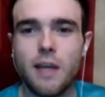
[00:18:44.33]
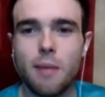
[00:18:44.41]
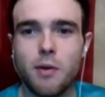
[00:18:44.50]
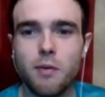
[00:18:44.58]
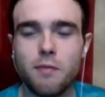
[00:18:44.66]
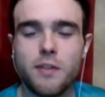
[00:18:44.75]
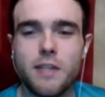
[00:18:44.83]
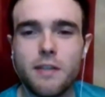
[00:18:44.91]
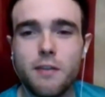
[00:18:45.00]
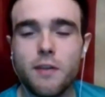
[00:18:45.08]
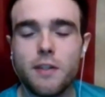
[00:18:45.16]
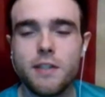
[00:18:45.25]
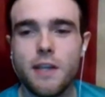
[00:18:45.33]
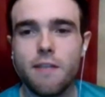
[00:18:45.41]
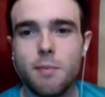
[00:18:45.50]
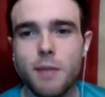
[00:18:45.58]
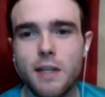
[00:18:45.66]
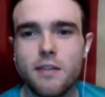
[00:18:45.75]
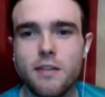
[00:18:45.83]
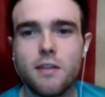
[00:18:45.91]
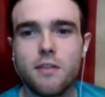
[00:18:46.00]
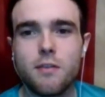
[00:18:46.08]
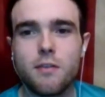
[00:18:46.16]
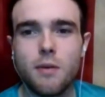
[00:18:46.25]
kept going for the full seventy minutes, and
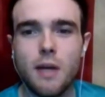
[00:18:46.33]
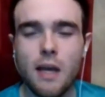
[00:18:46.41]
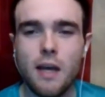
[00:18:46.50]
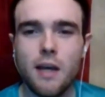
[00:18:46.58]
also